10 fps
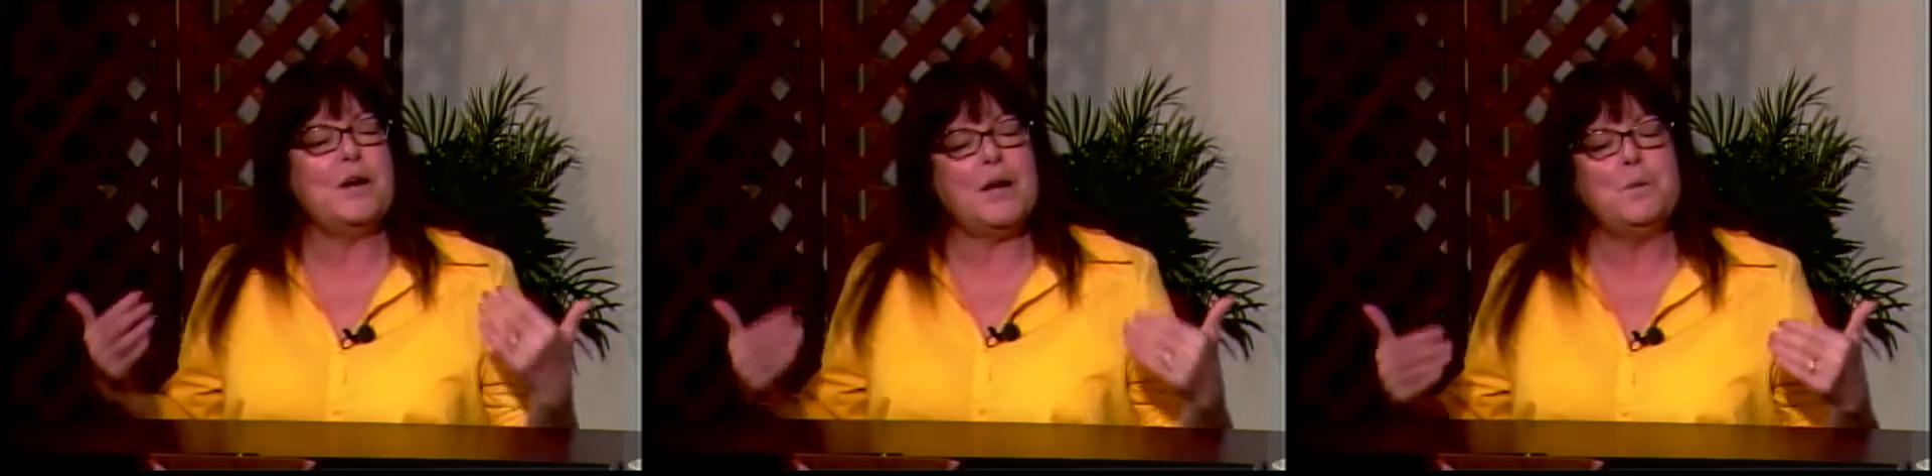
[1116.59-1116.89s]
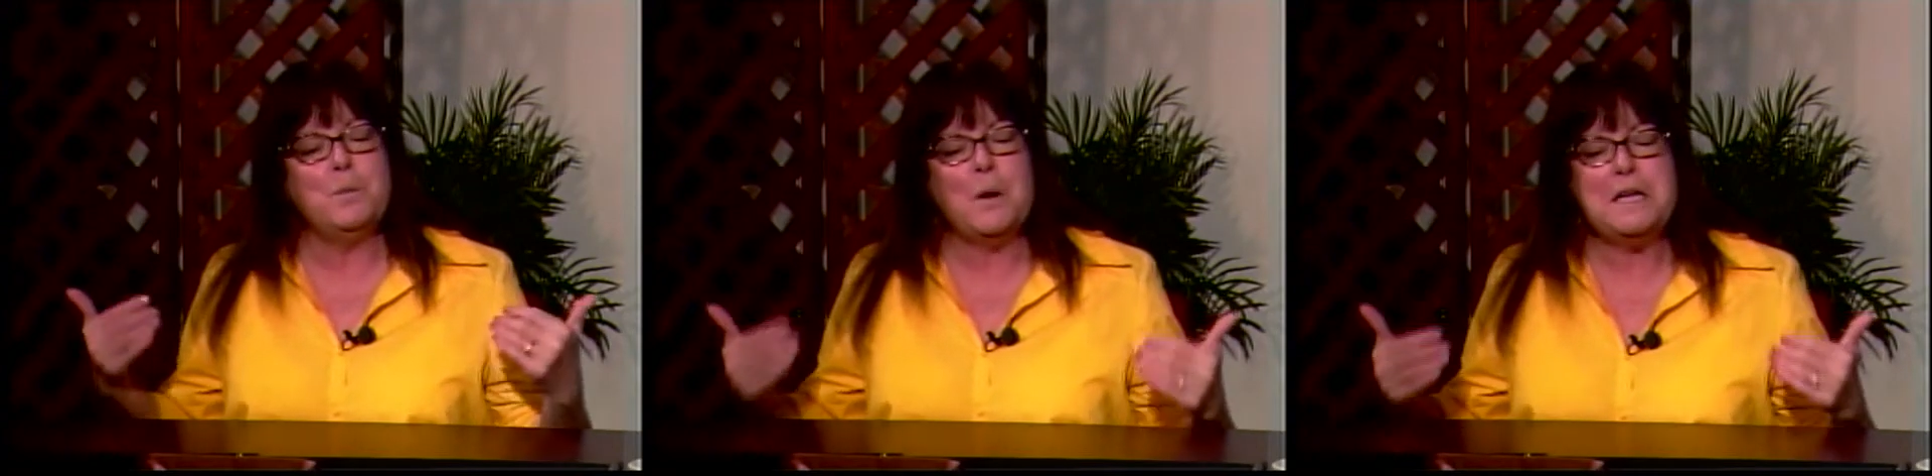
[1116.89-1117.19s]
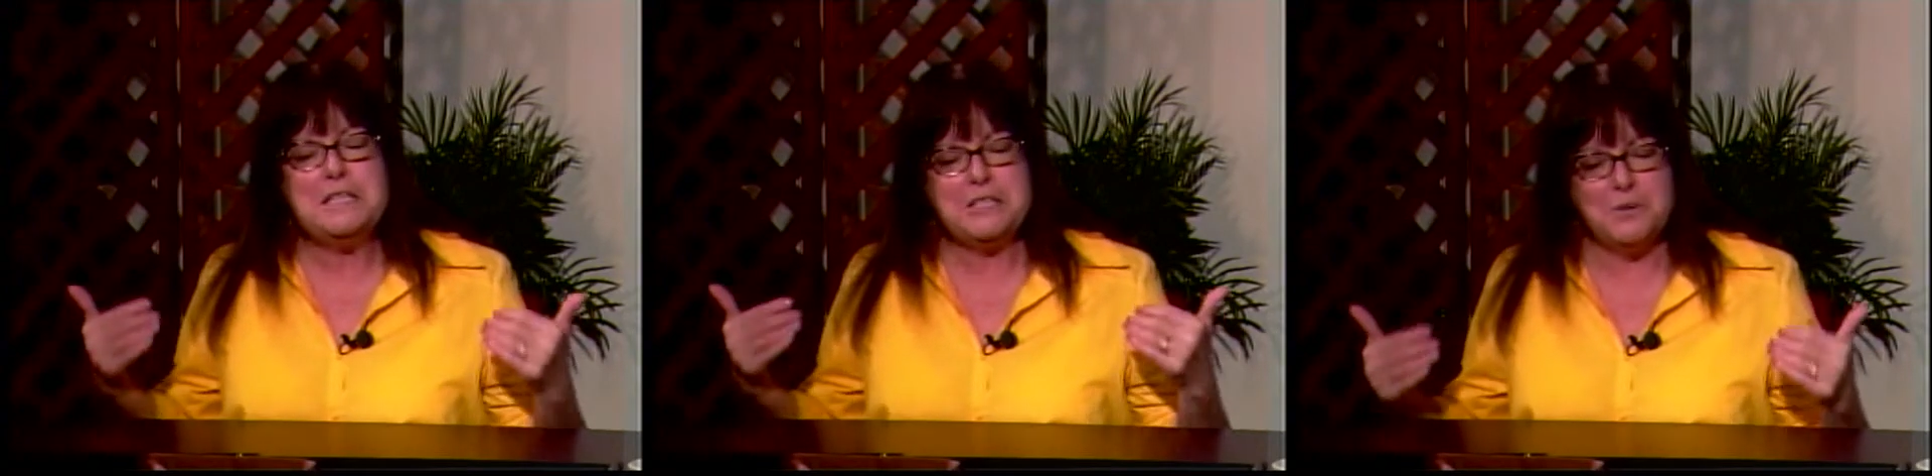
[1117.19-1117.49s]
I
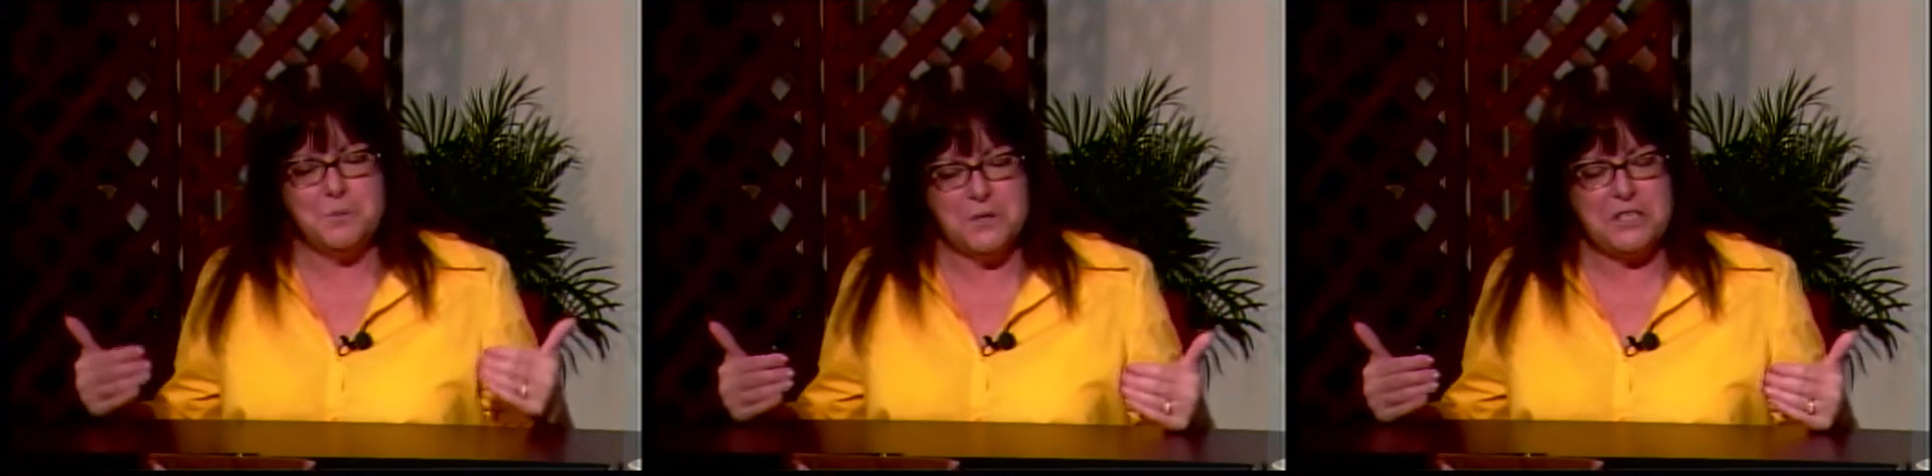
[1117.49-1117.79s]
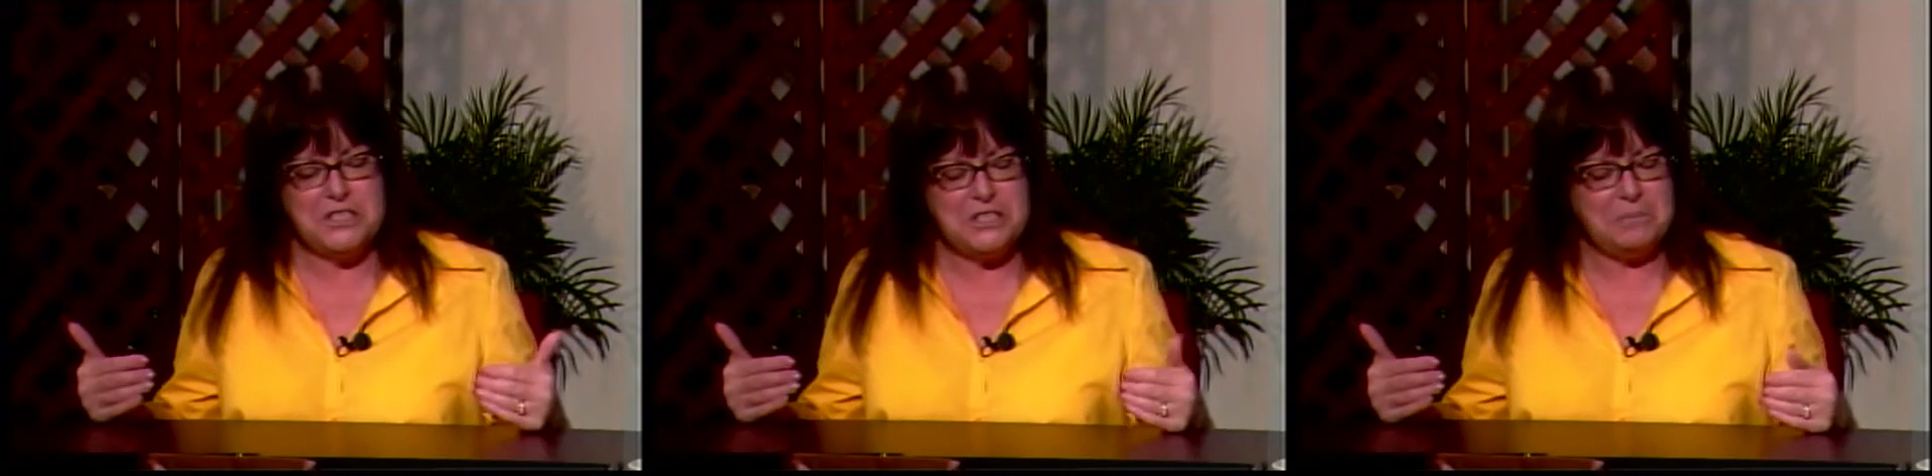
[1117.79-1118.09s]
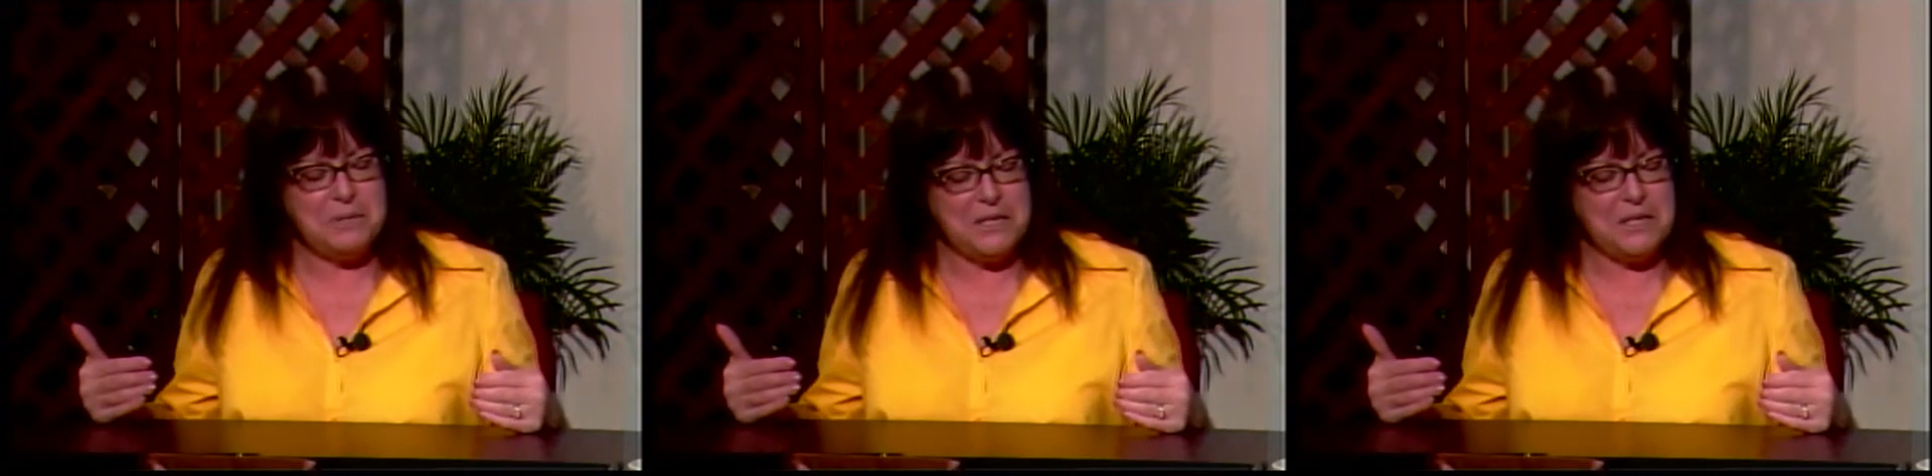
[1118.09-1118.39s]
want to
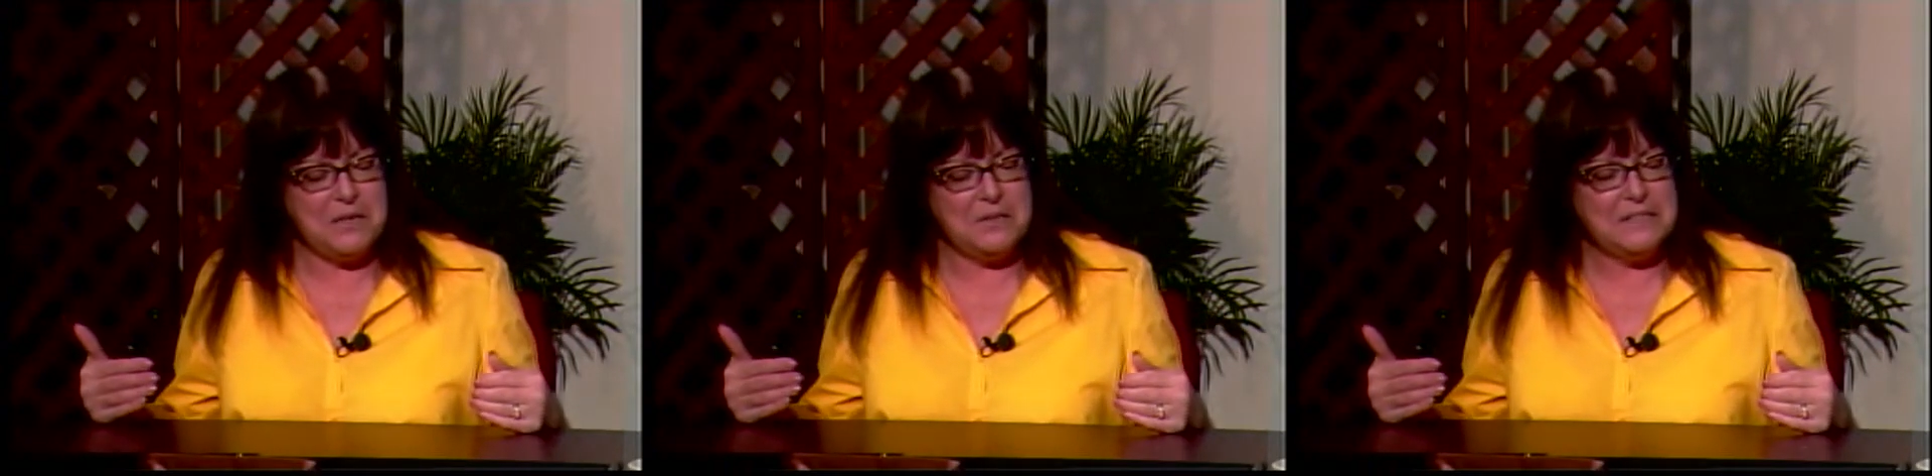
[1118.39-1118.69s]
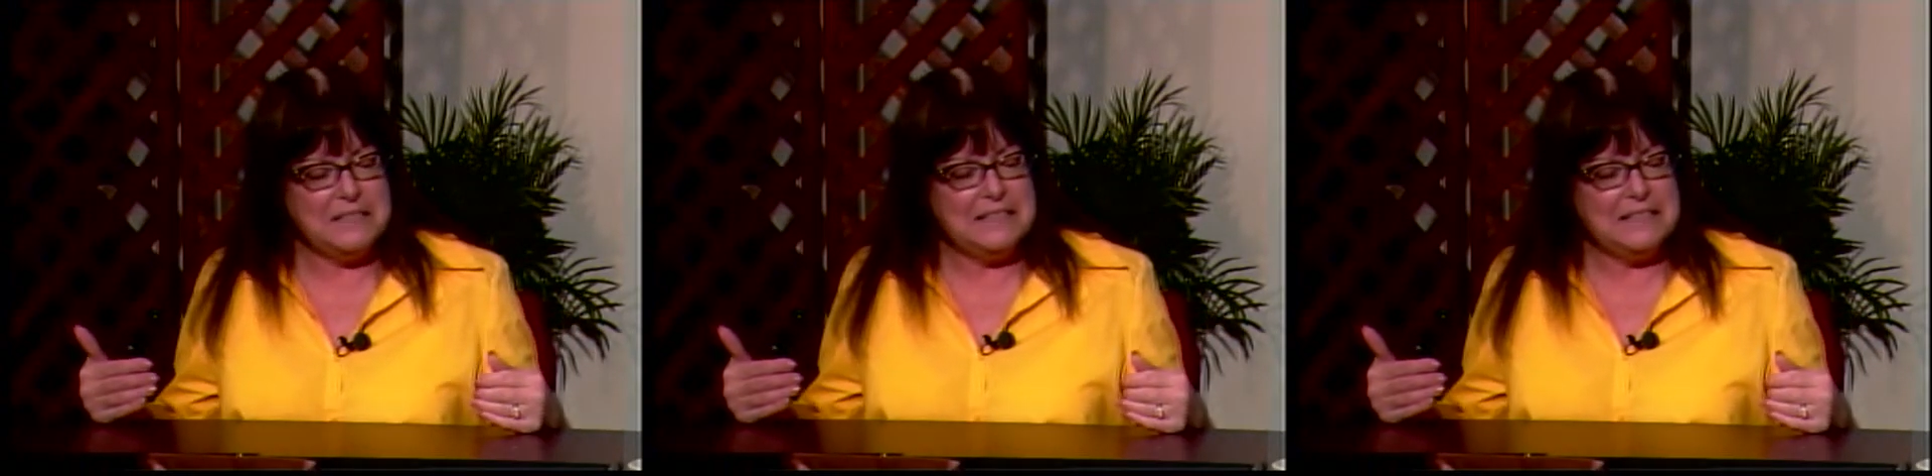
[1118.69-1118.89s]
worship you.